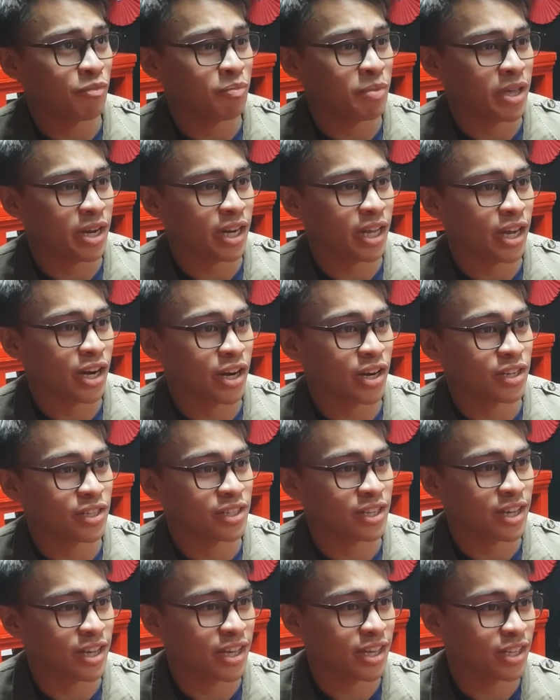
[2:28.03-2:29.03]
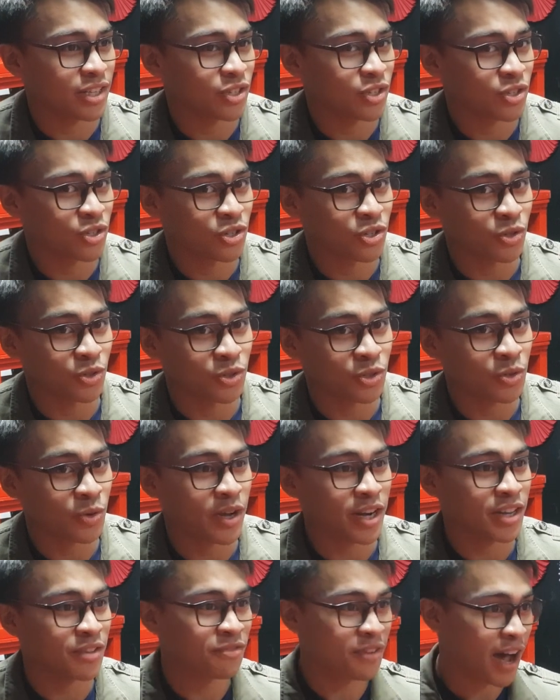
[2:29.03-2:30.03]
been here since June
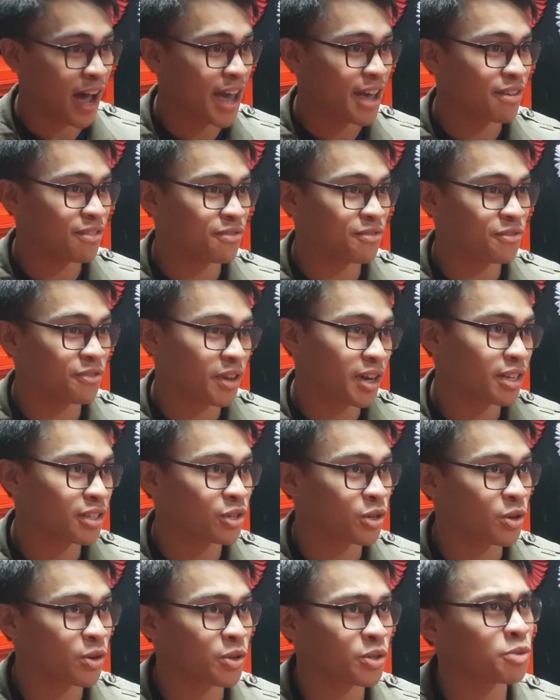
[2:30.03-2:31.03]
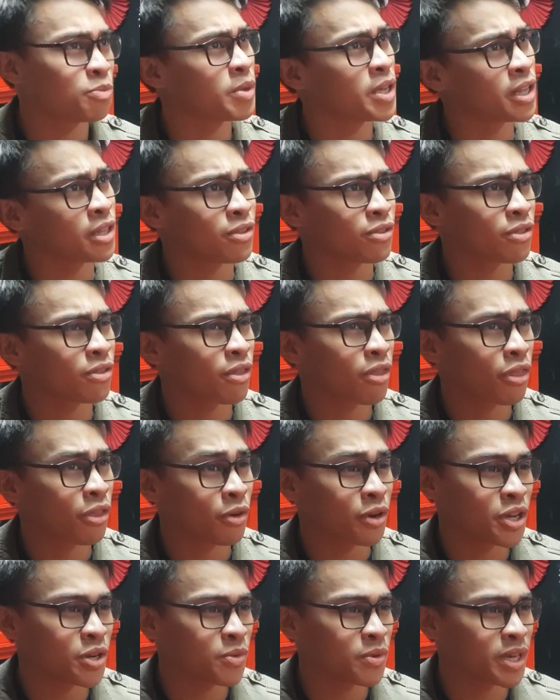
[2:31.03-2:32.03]
25, so it's been
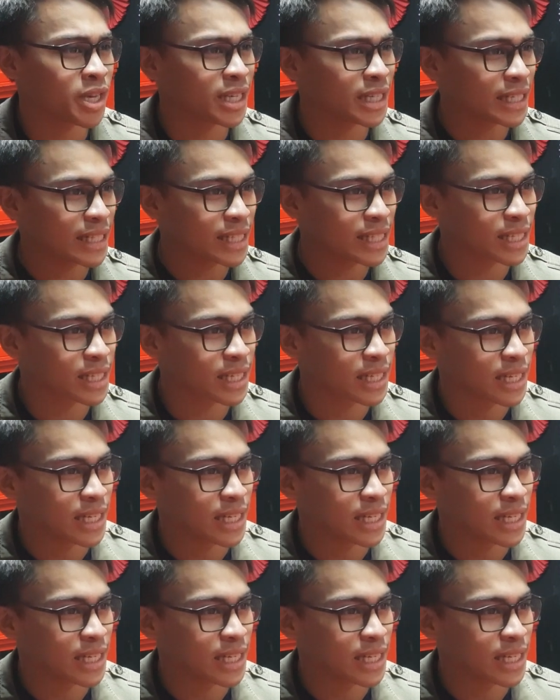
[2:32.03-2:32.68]
three weeks.